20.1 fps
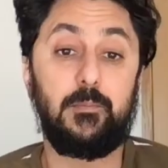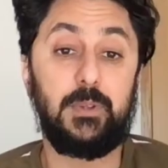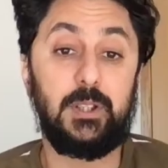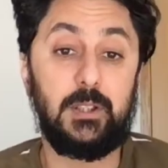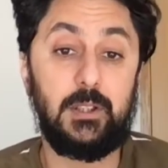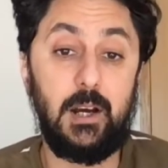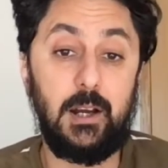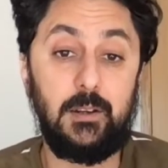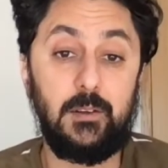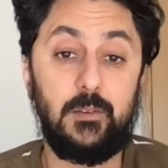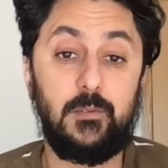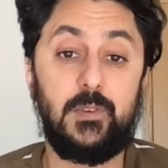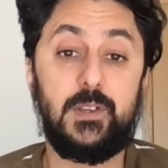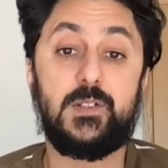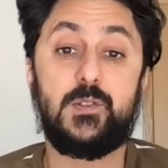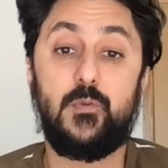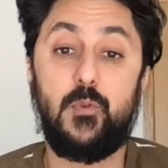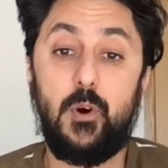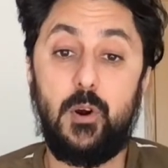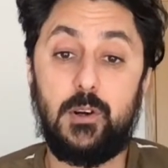done
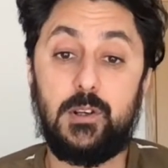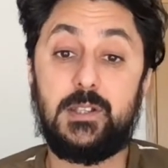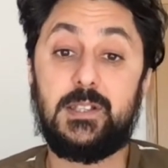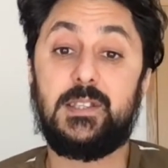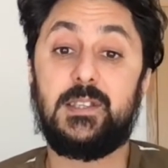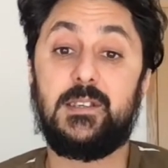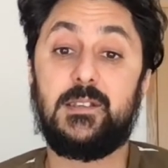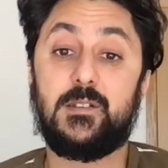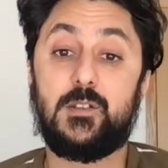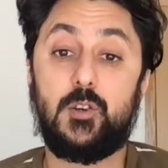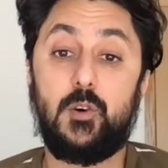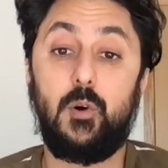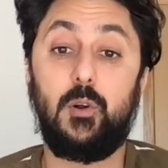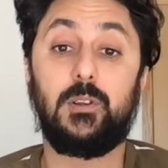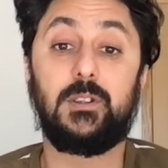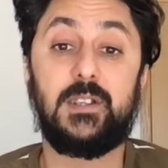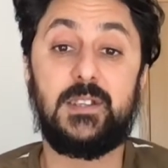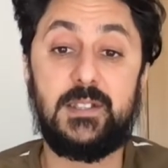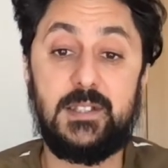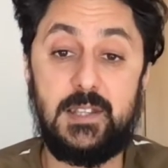with words is called
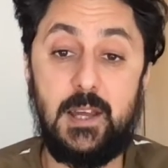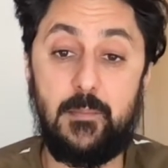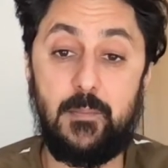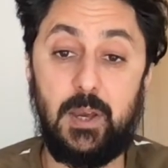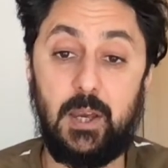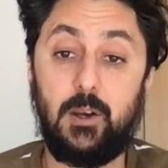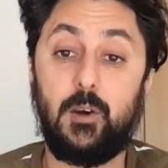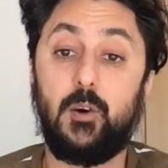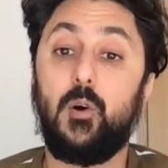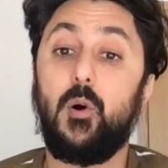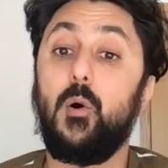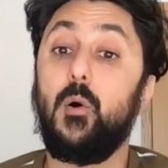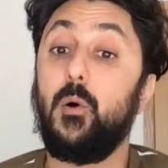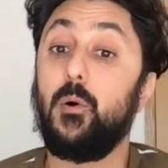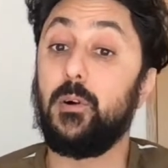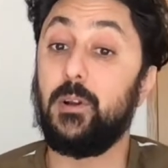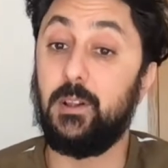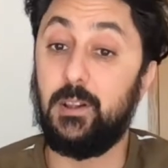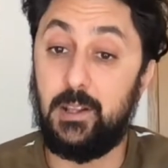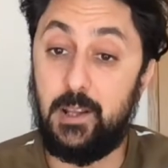stemming or
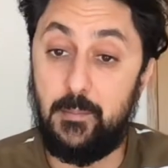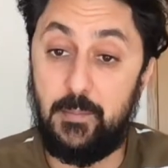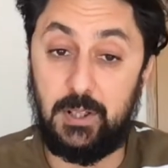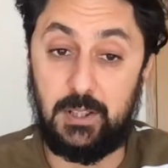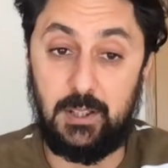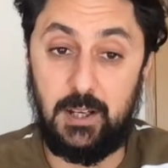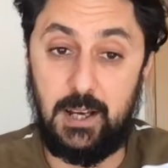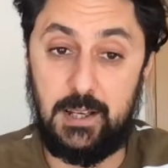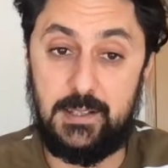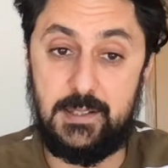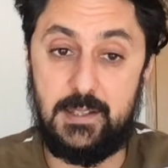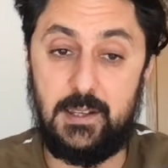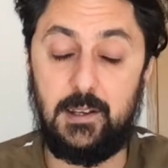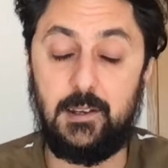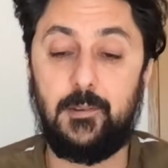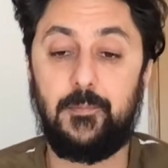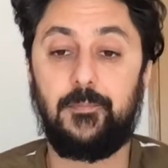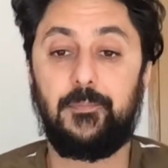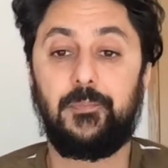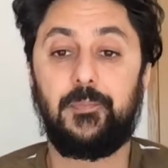lemmatizing.
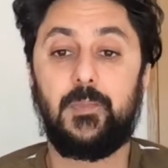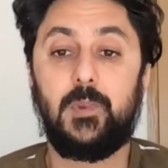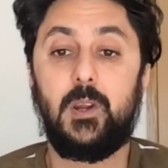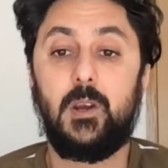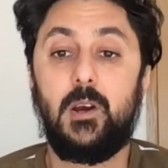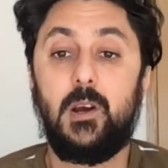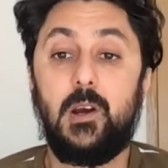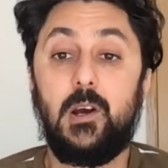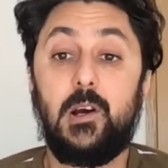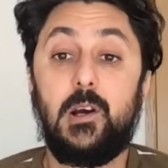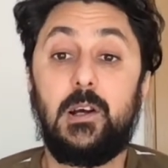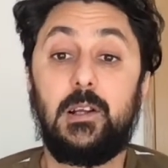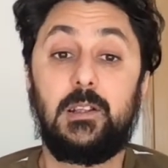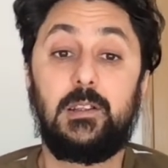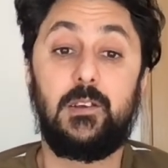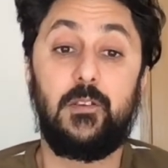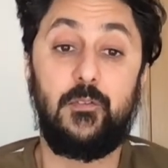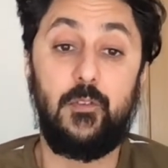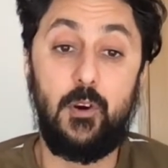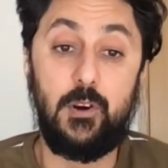
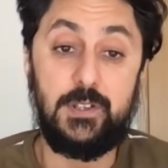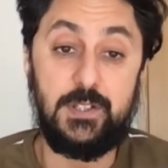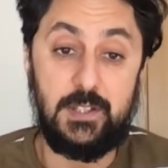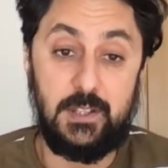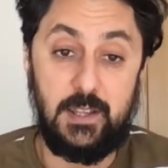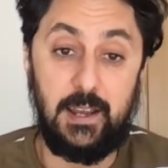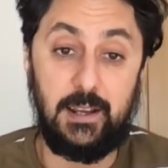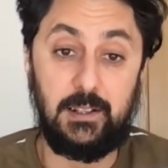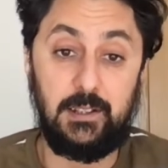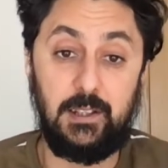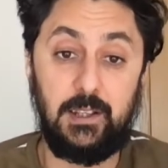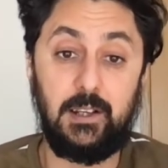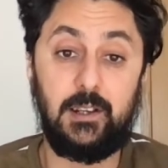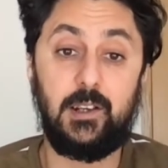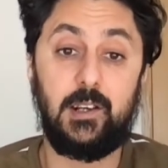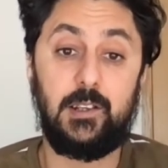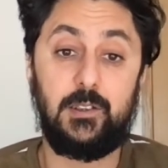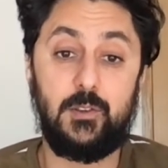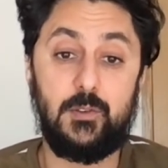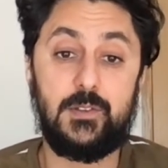The first technique
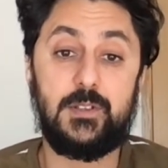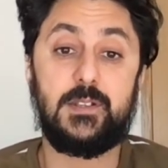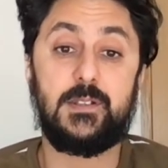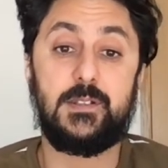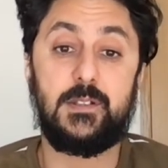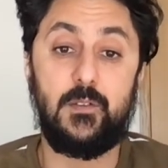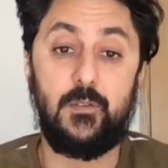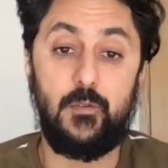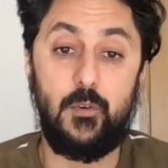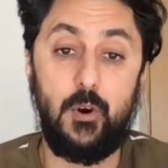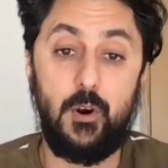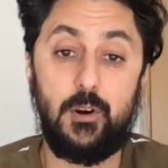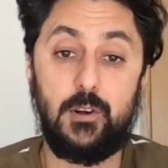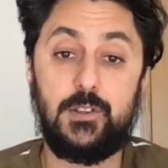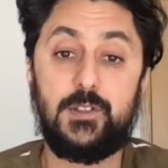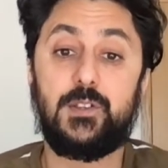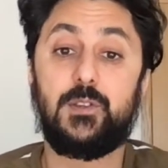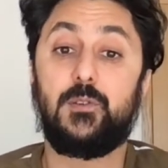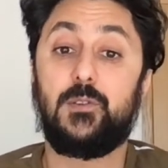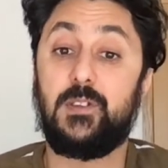reduces the
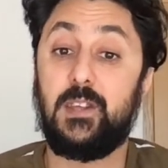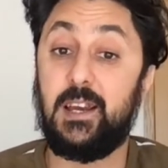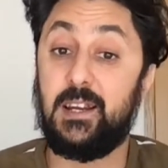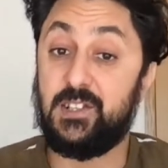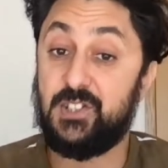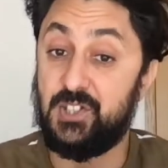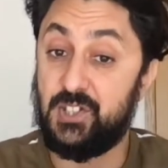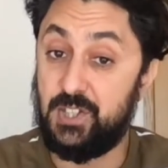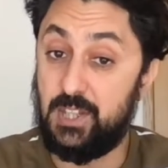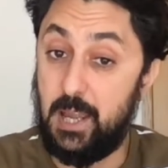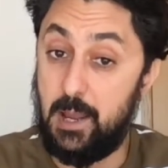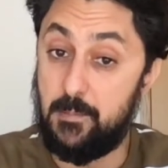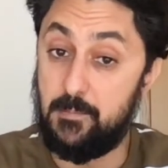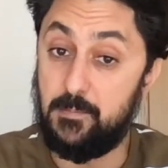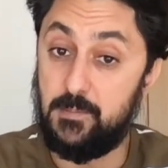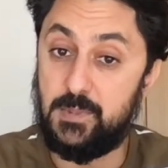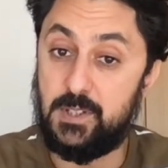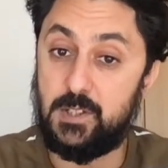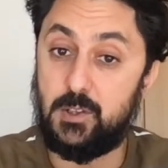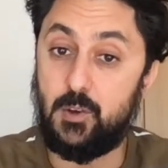words to their
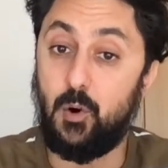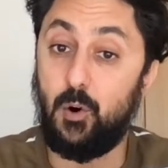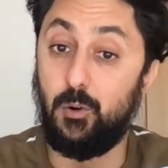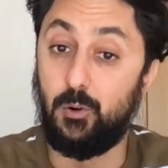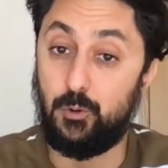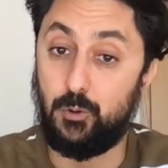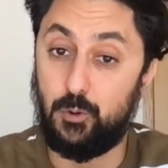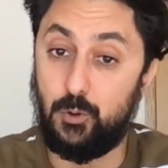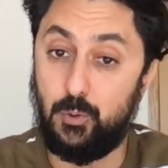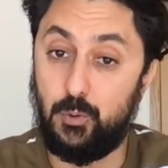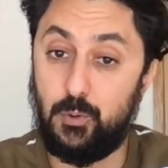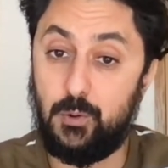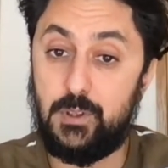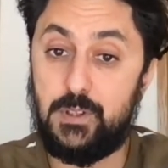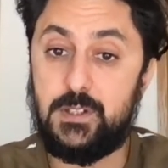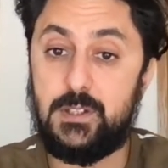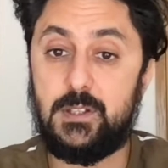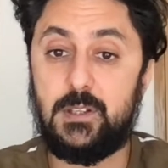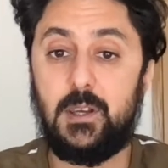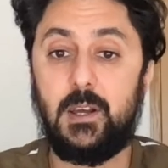stems or
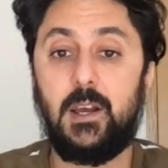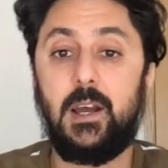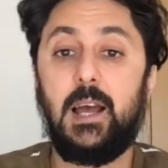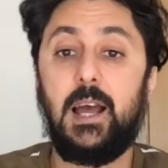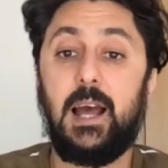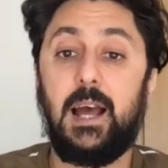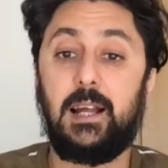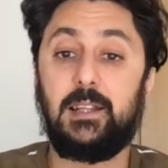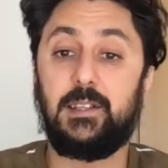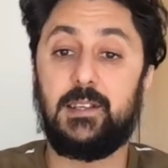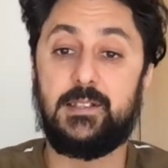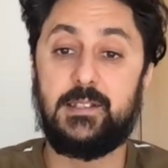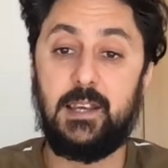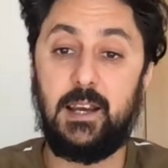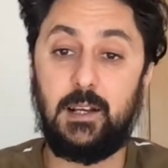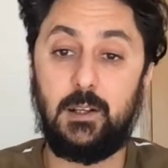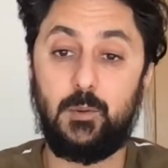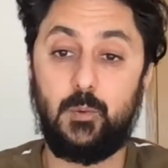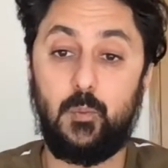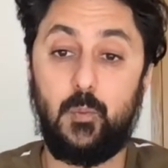roots, and the
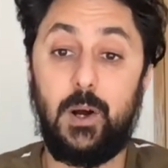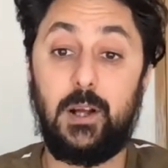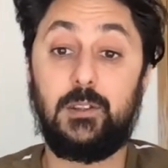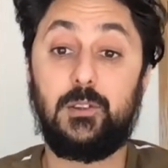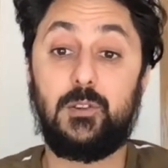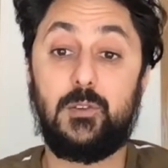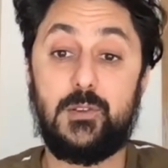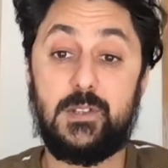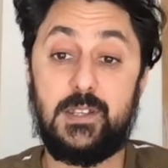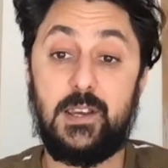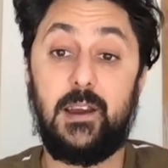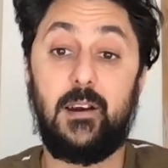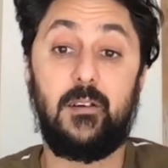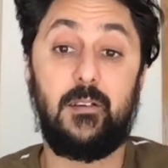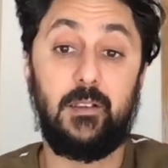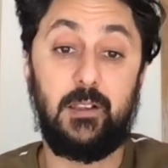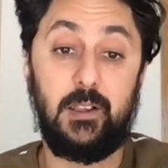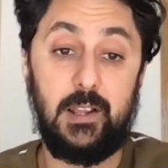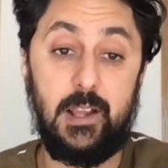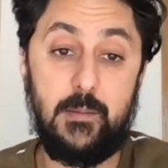second one to their
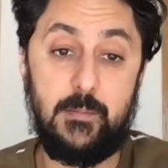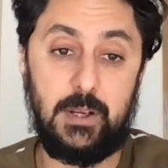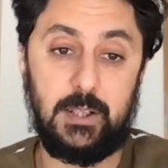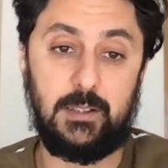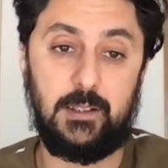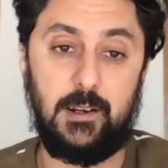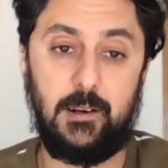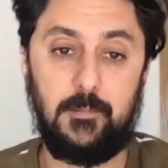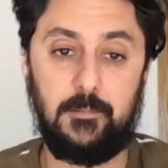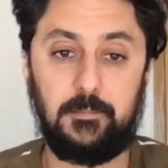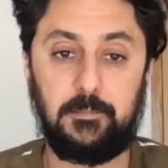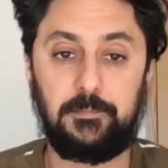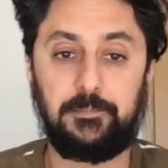lemmata.